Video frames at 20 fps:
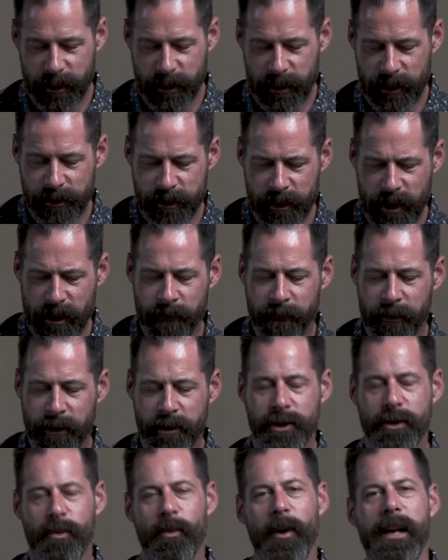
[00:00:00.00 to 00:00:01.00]
He said in
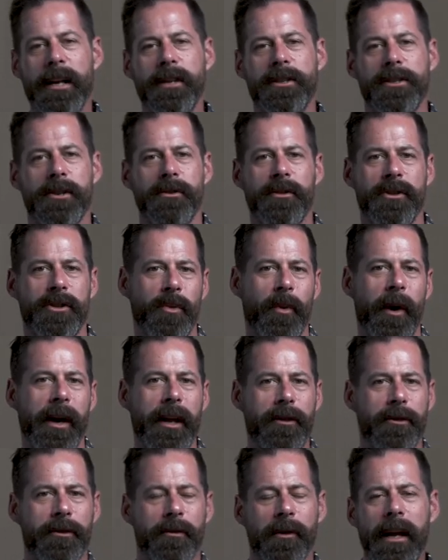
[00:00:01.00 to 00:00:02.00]
verse 22 and
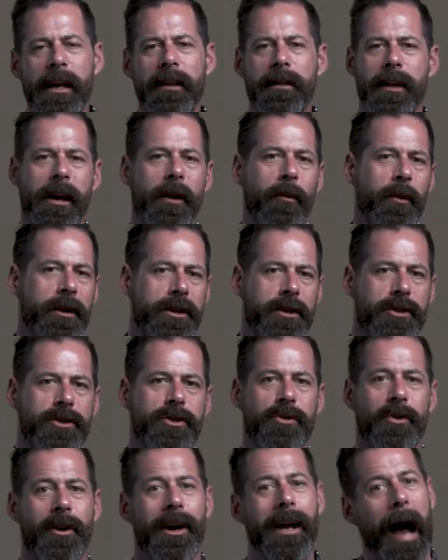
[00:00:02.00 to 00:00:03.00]
23 that it would
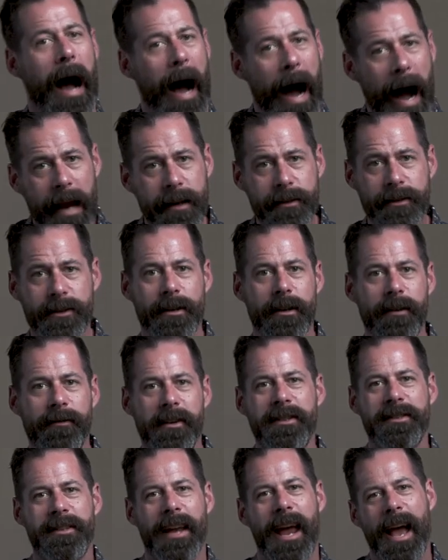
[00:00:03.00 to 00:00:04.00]
destroy eye
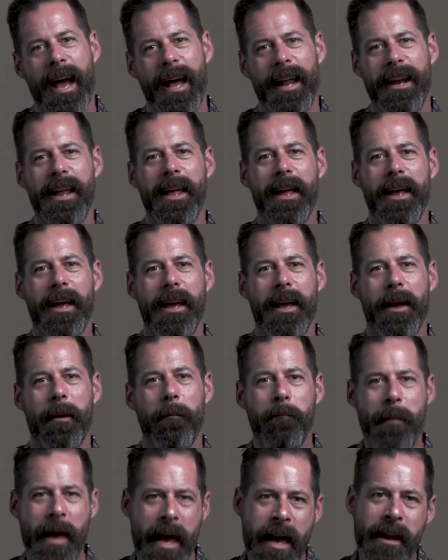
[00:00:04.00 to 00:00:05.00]
service and
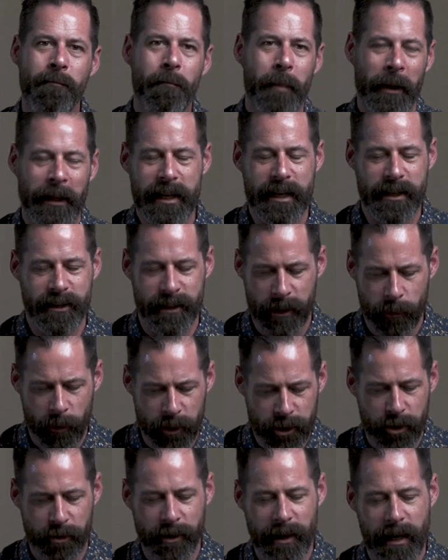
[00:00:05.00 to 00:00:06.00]
men-pleasing,
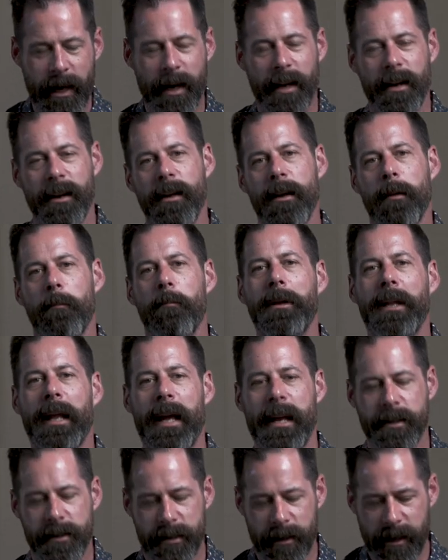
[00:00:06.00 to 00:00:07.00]
which you can
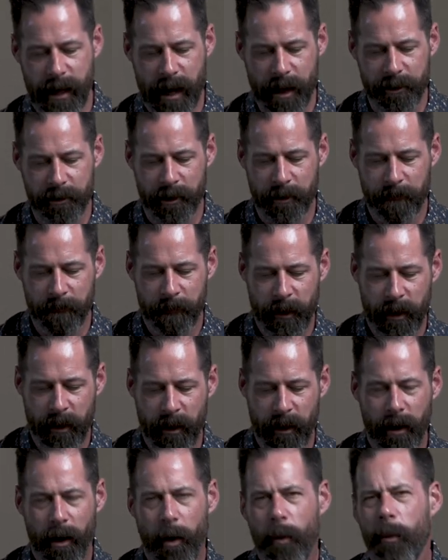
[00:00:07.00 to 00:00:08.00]
blend together.
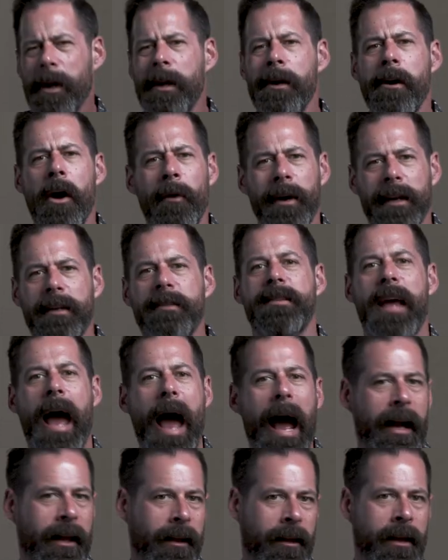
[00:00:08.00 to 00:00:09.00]
But we know
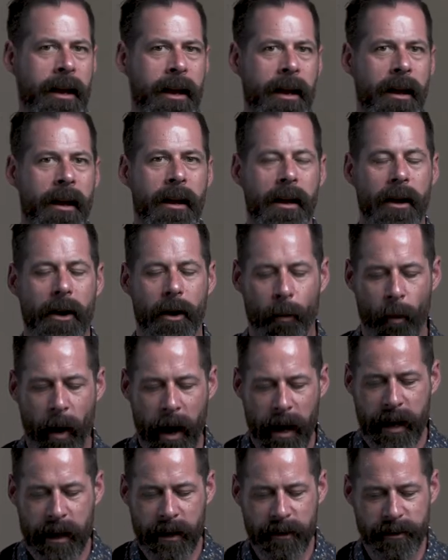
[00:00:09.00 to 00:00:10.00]
exactly
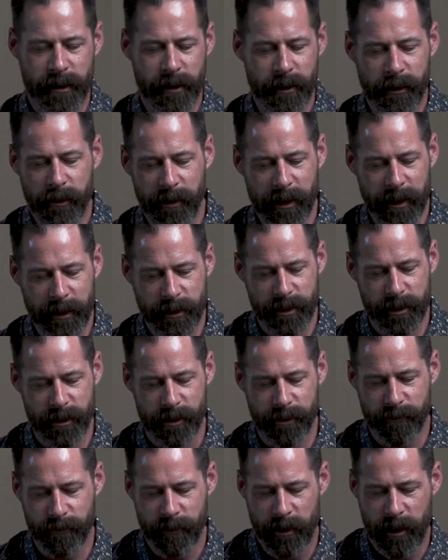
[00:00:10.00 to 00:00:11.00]
what he's alluding
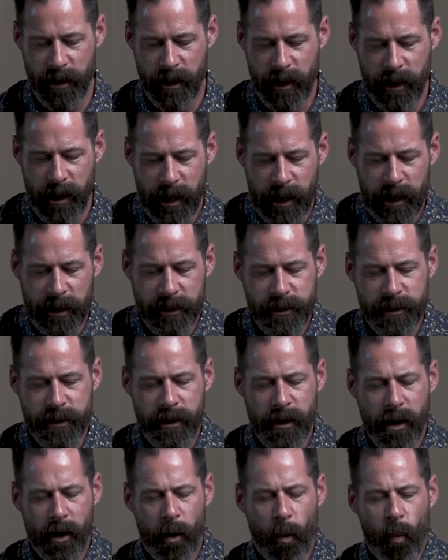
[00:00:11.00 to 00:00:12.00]
to.
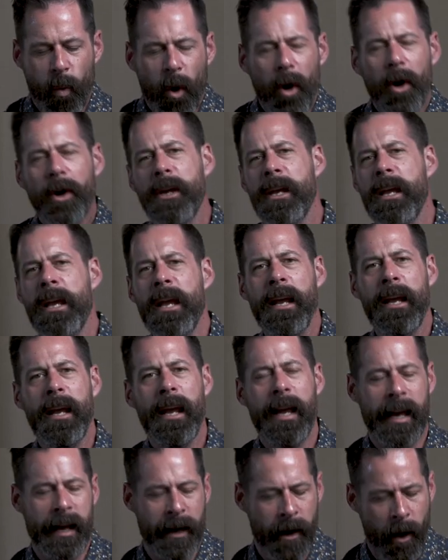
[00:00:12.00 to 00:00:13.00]
It's
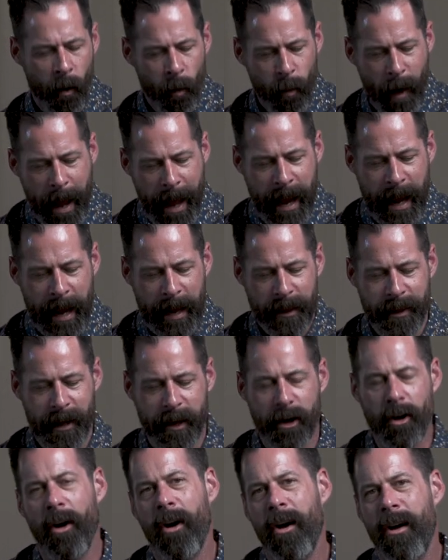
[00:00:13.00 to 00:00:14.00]
working in a way
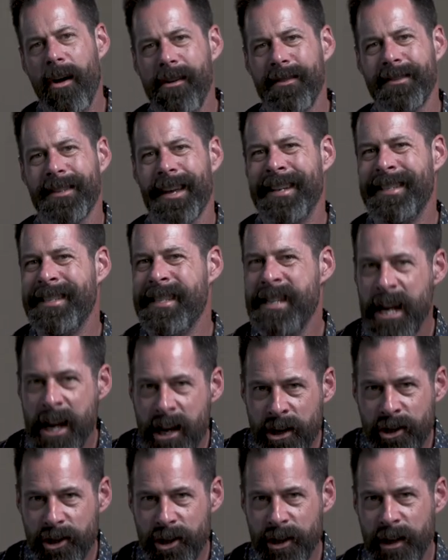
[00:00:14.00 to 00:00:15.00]
that calls
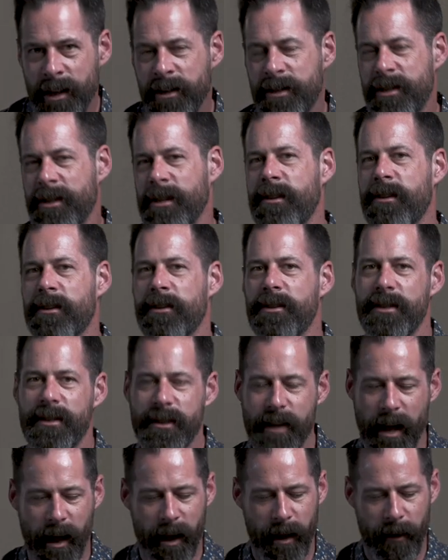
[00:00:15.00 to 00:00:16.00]
attention to
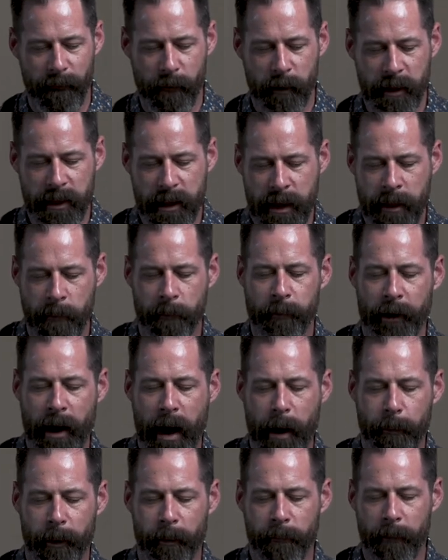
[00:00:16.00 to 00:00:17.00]
yourself with
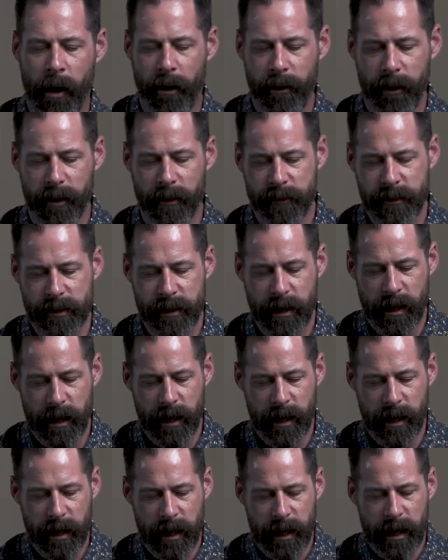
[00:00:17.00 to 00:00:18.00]
improper motives.
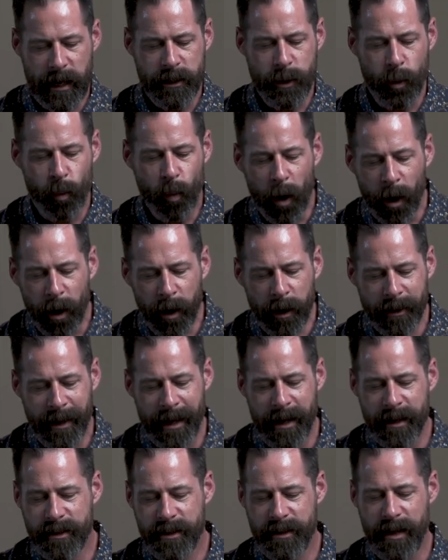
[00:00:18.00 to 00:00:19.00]
It's work
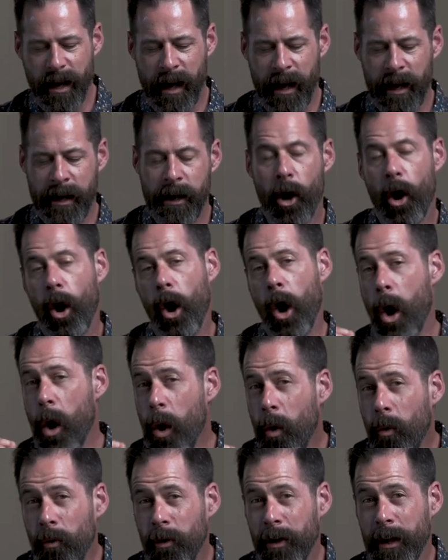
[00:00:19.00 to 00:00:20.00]
that is done
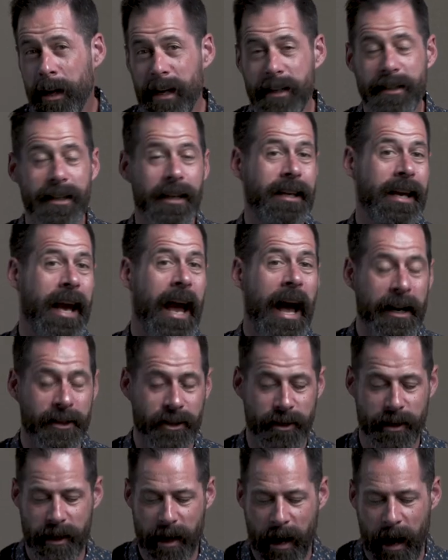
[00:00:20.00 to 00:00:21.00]
only to
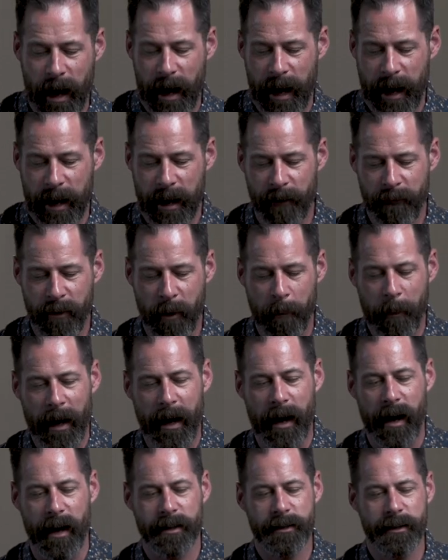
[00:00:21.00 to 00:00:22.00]
catch the eye of the
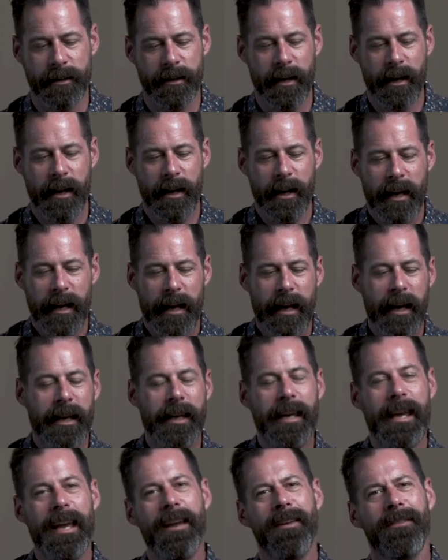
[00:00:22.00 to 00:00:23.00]
boss.
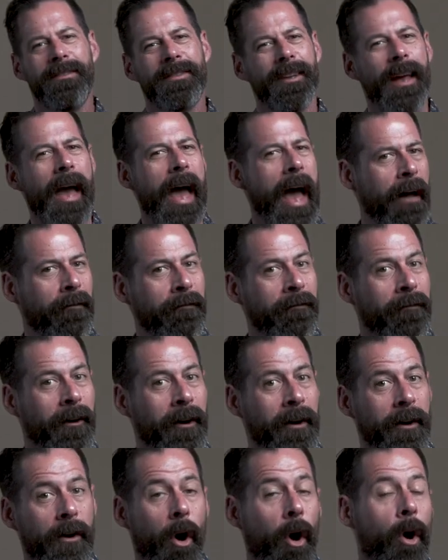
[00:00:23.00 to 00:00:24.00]
It gives
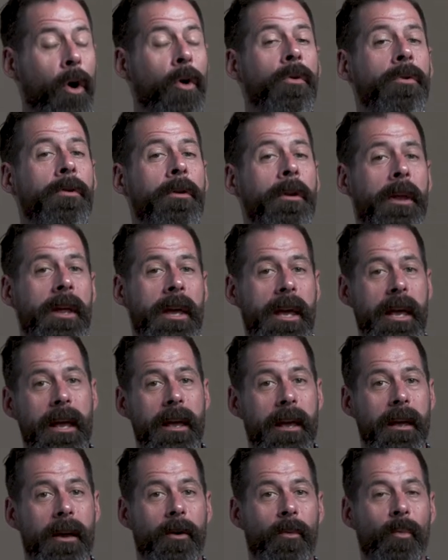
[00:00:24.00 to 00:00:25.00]
effort
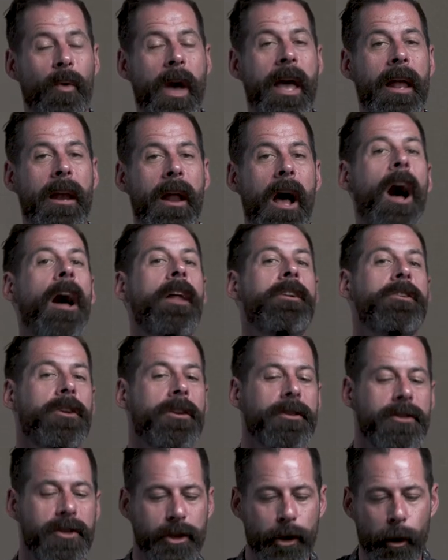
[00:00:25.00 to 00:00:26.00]
only when
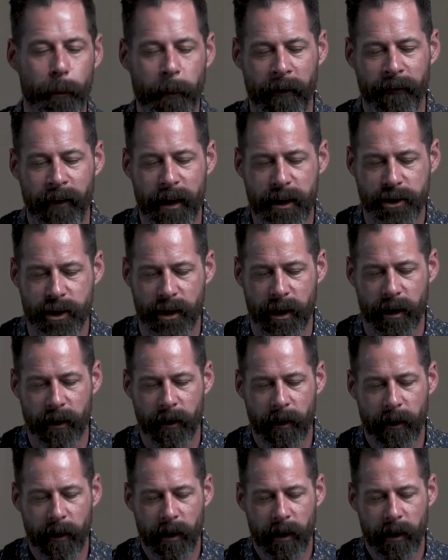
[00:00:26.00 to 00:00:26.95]
under supervision.